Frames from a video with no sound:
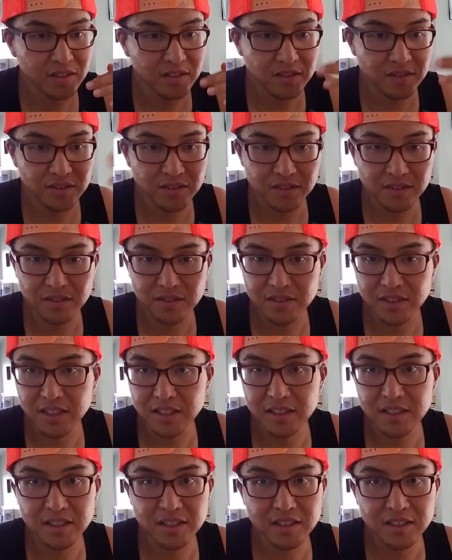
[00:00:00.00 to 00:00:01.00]

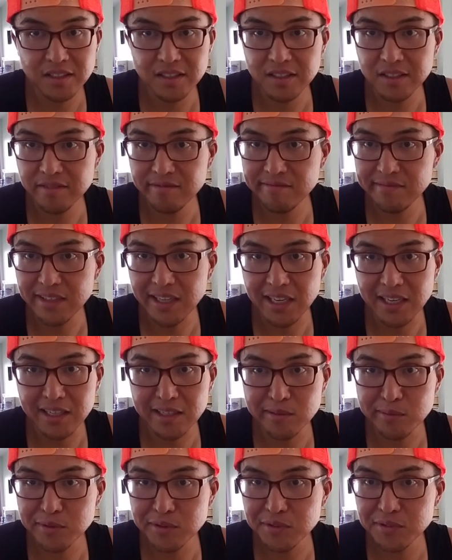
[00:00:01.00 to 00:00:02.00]
stealing
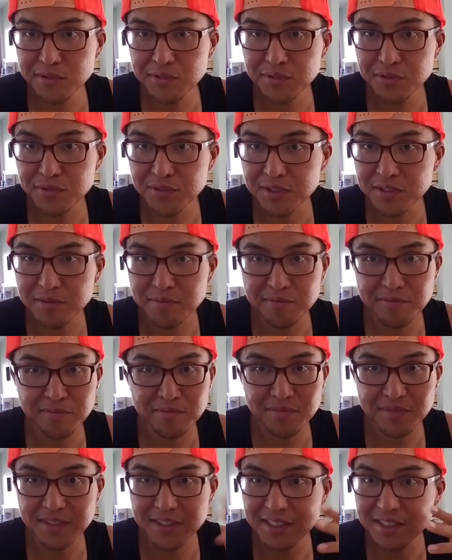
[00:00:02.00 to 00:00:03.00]
animals
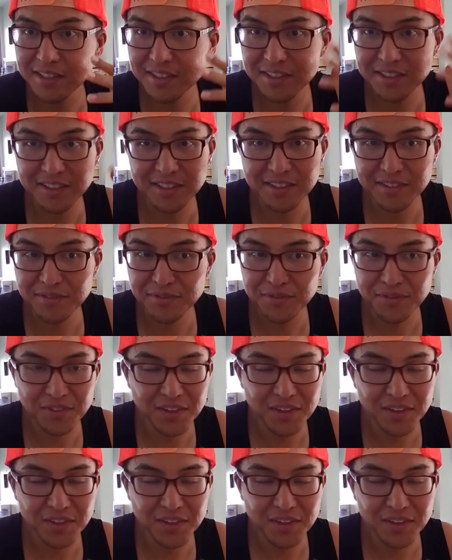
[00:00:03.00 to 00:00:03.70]
from their